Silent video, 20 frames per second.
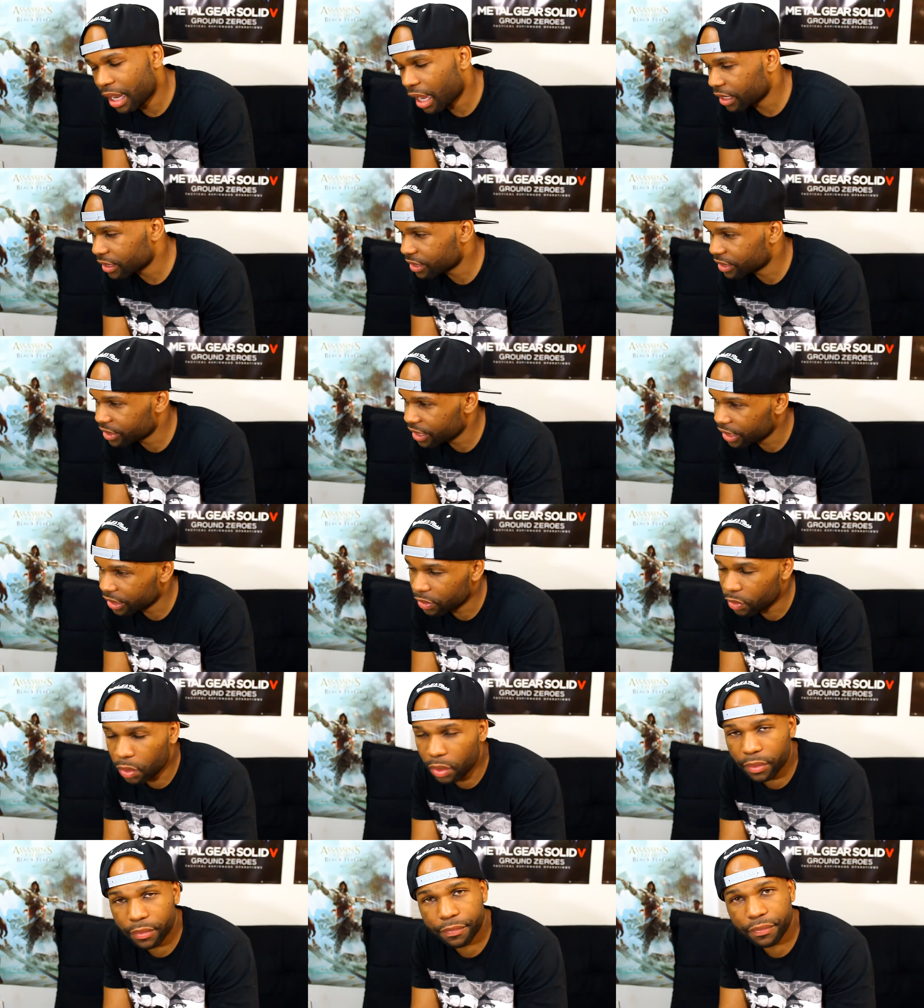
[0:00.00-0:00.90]
Y'all
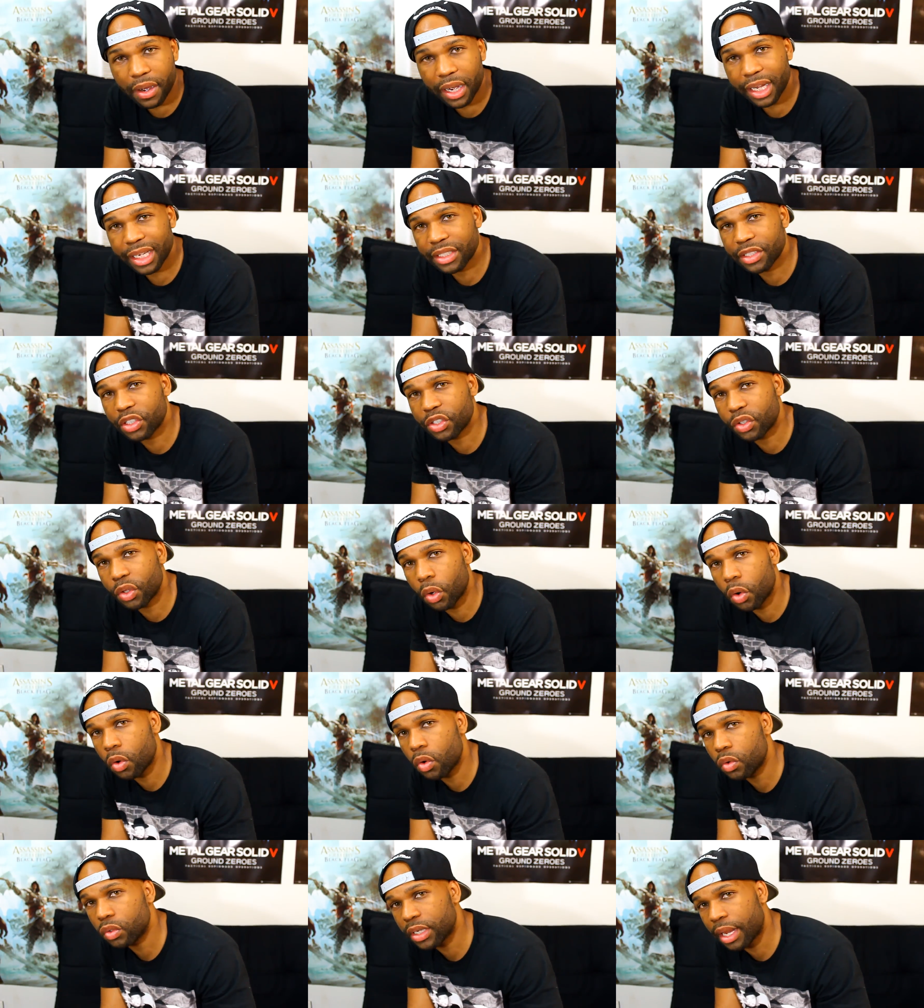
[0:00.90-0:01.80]
sitting on fucking
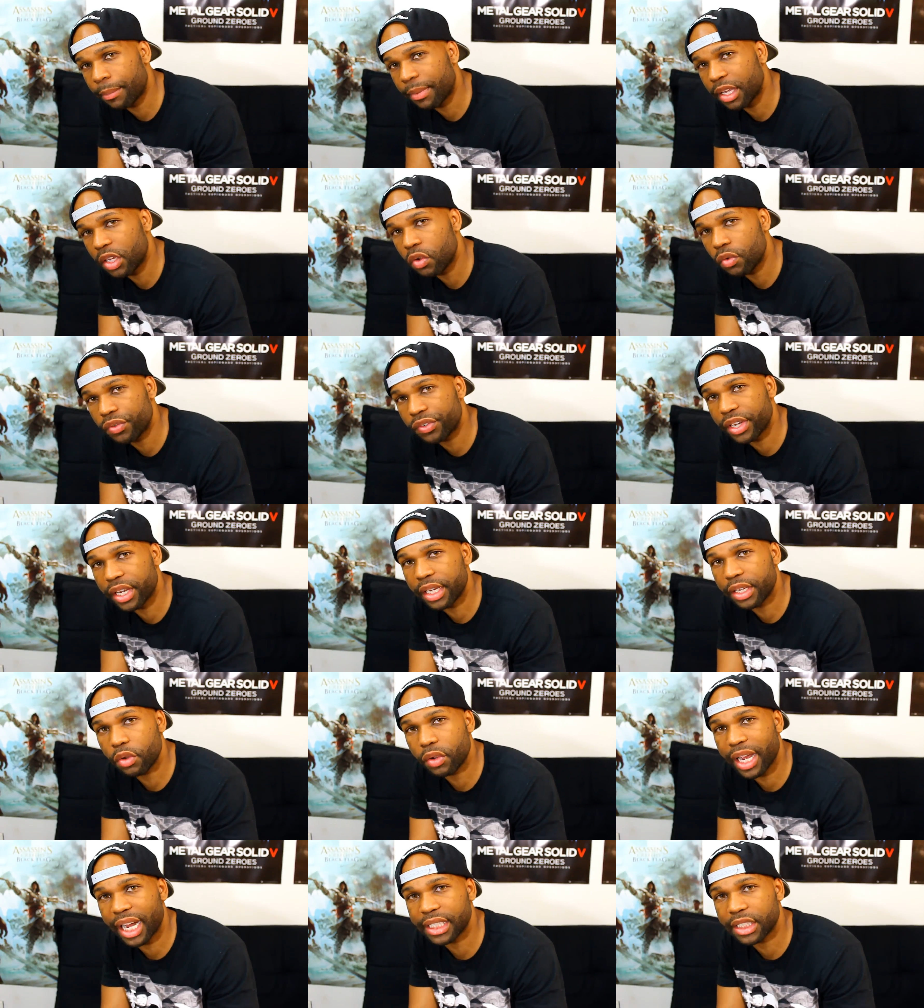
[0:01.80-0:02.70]
stools. I mean, you
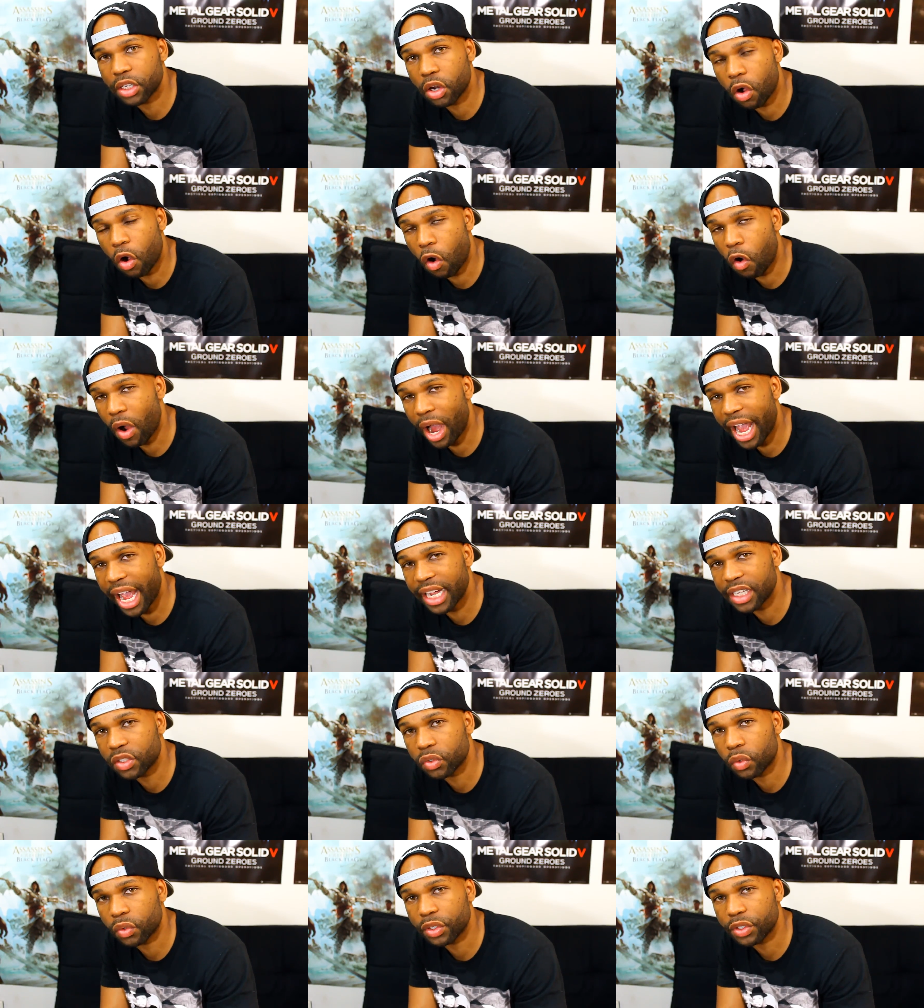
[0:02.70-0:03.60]
sitting, you got your whole
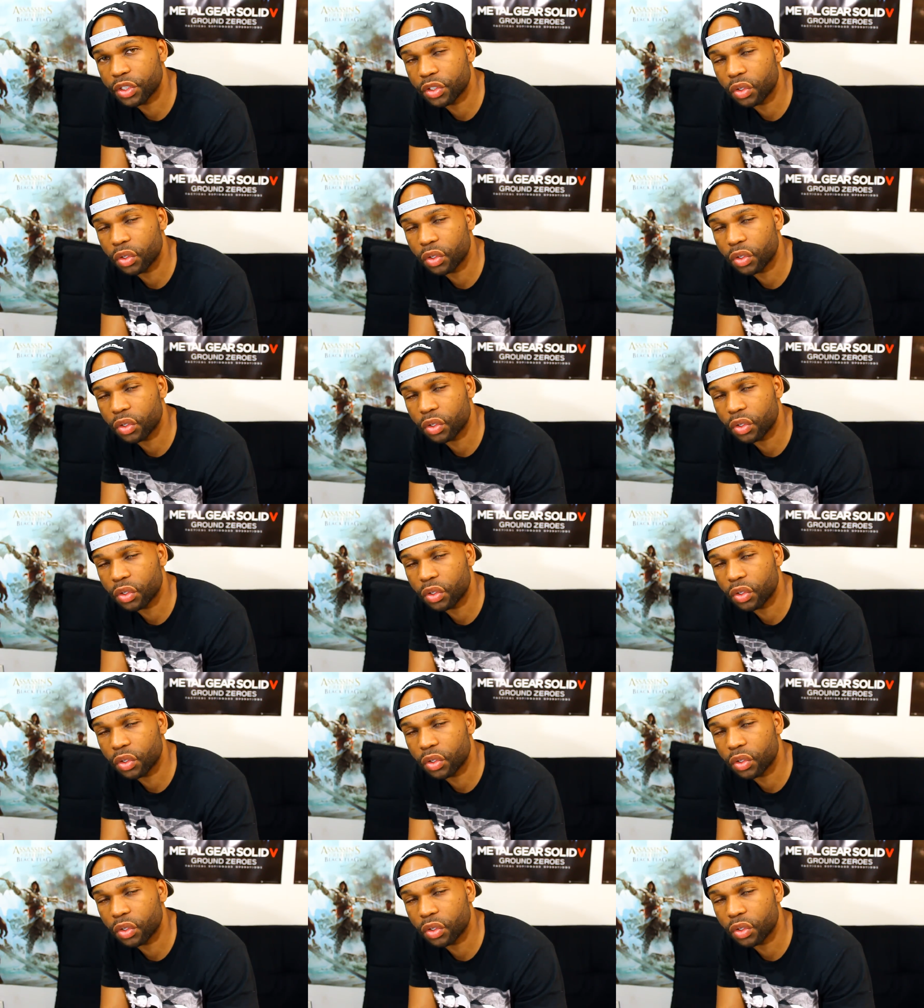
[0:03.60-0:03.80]
ass on a